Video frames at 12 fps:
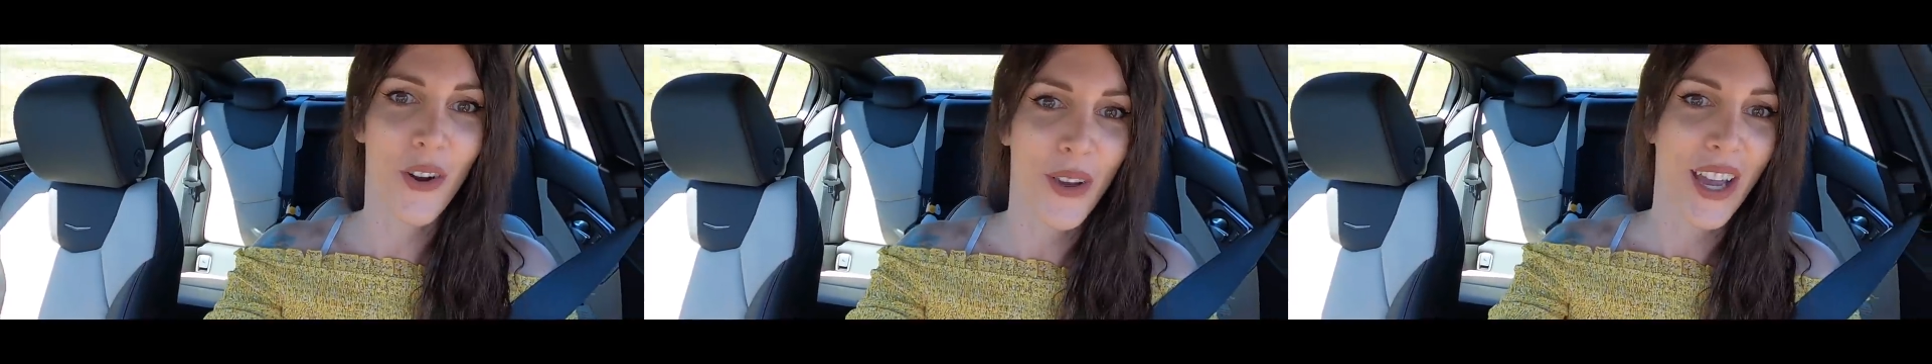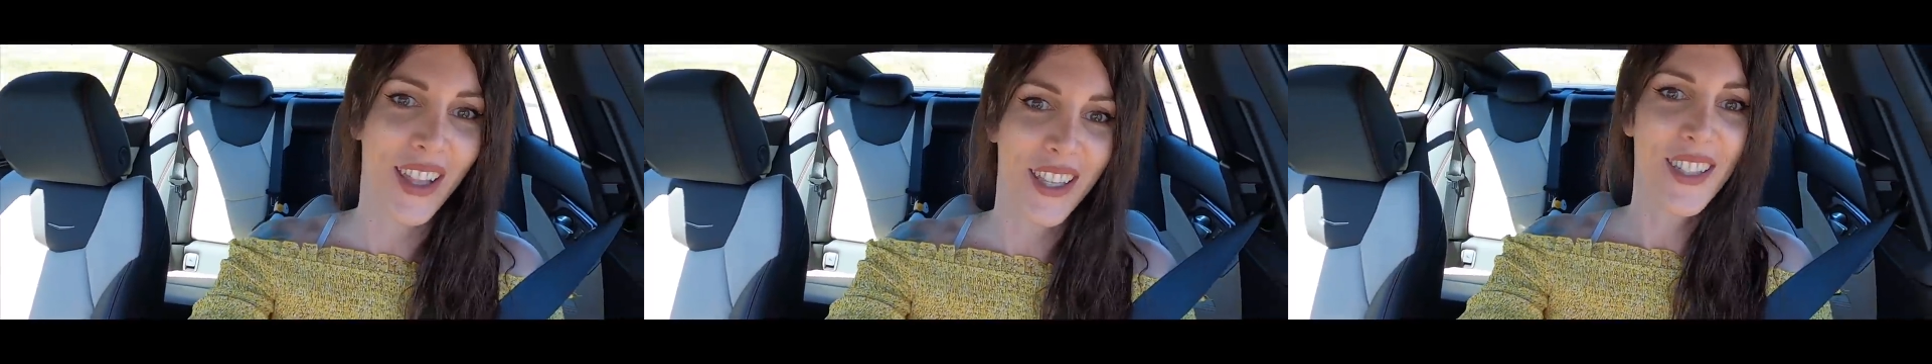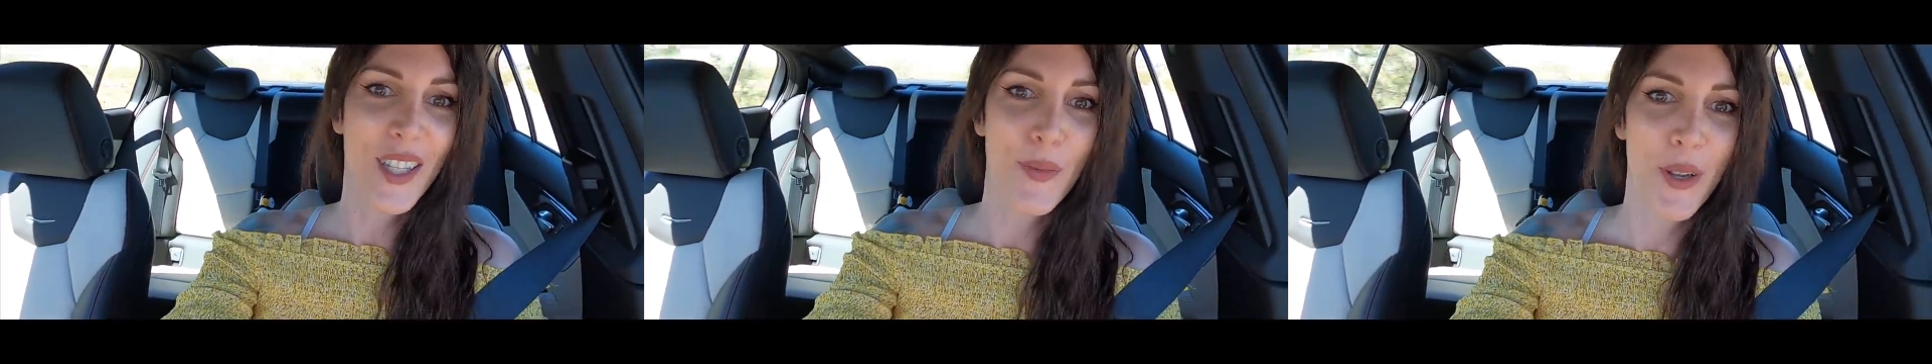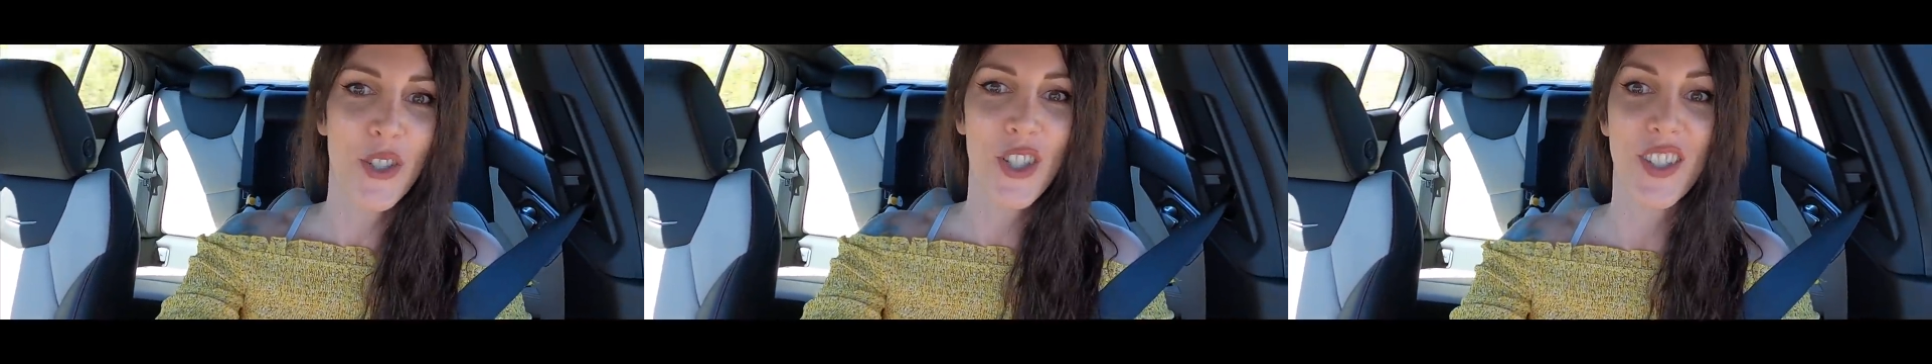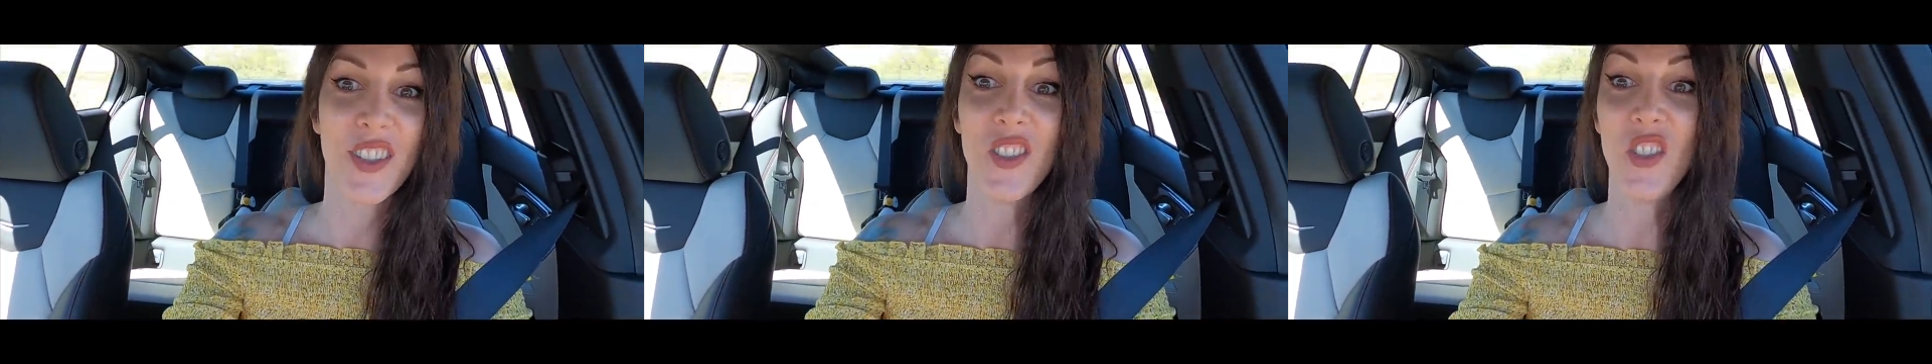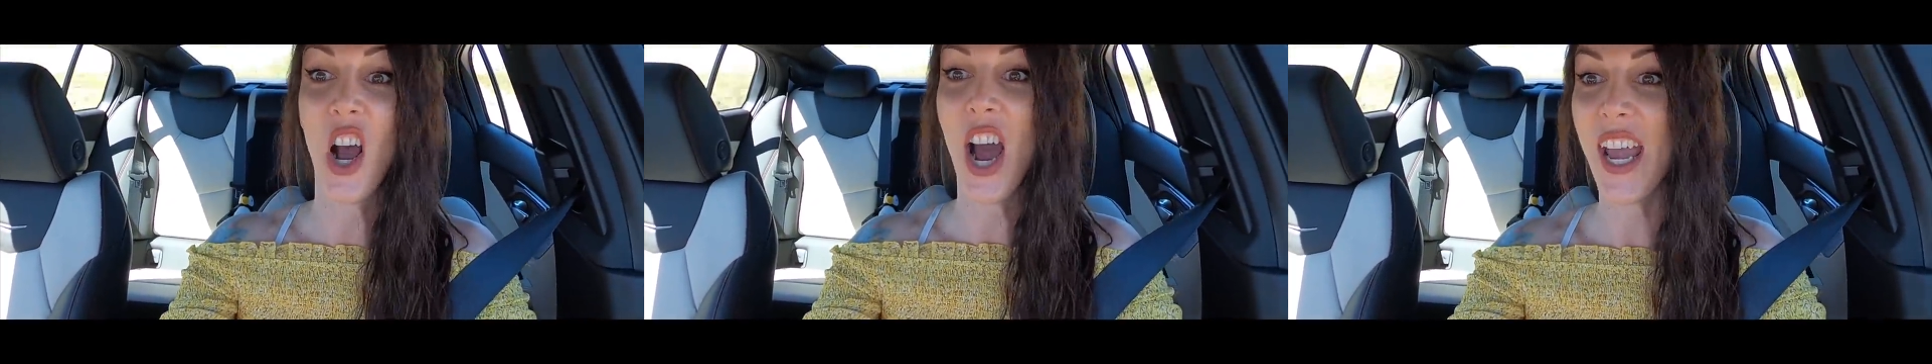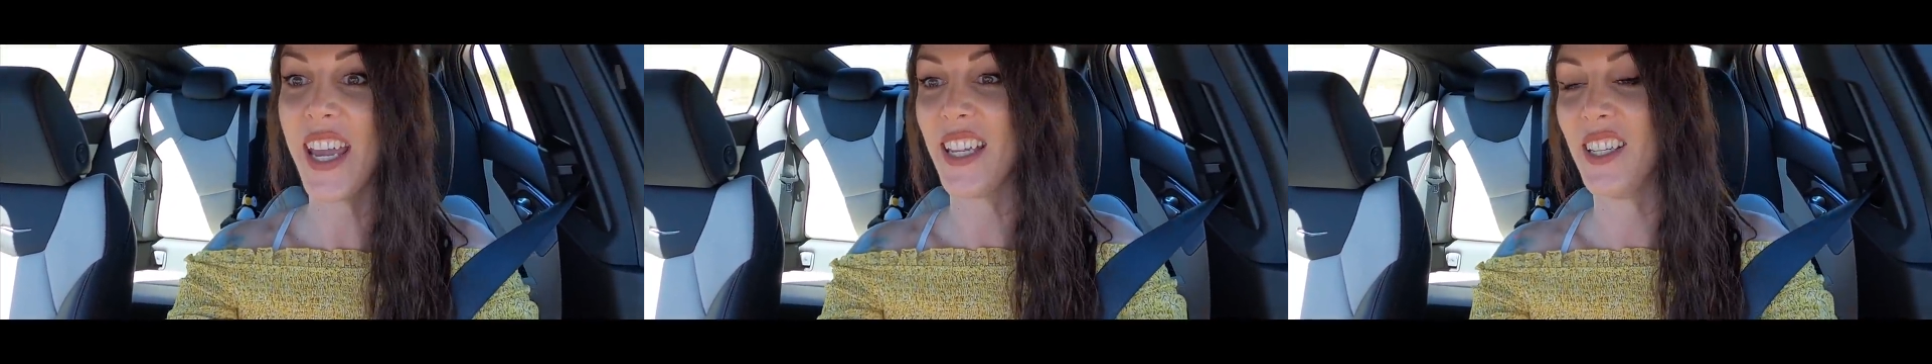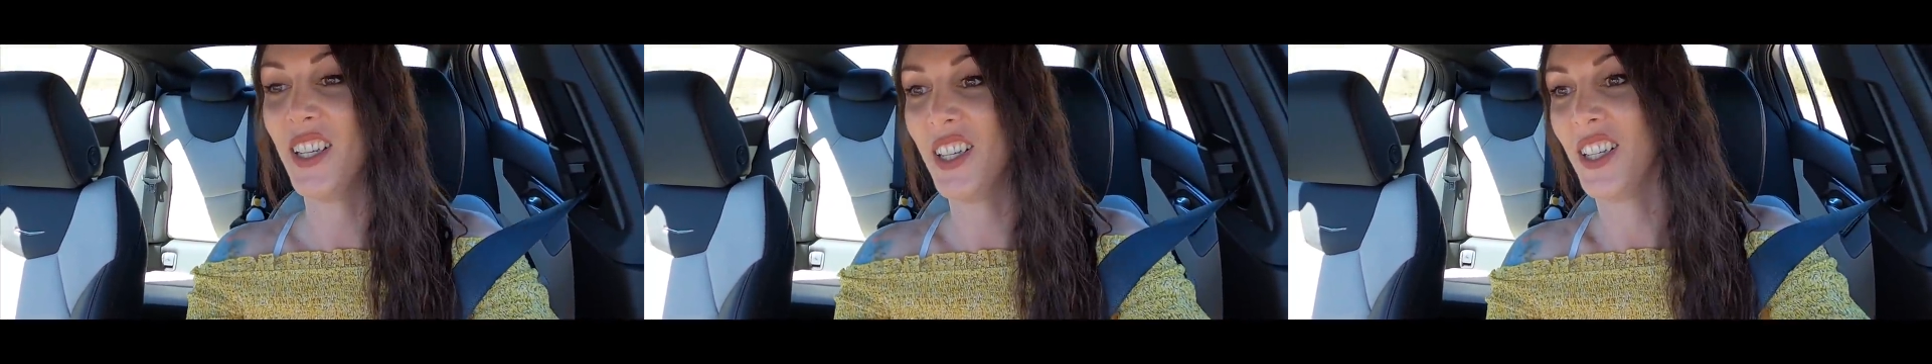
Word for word: oh yeah, the suspension's tight.